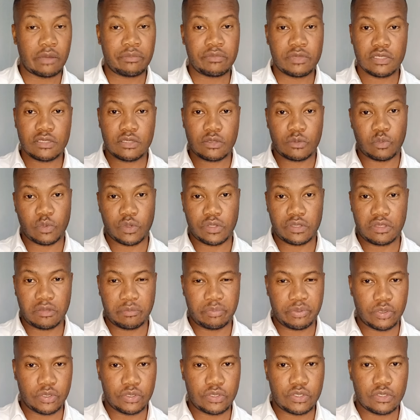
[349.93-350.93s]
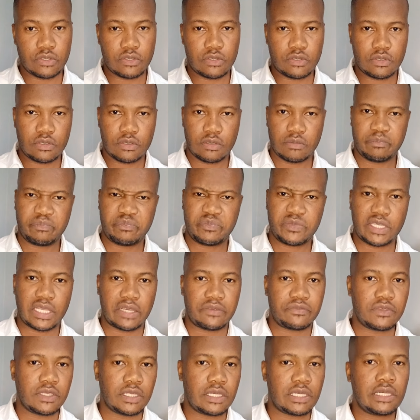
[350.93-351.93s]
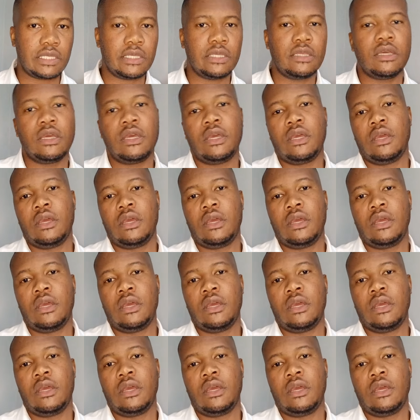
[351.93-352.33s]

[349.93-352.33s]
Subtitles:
Is it worth the purchase? Definitely.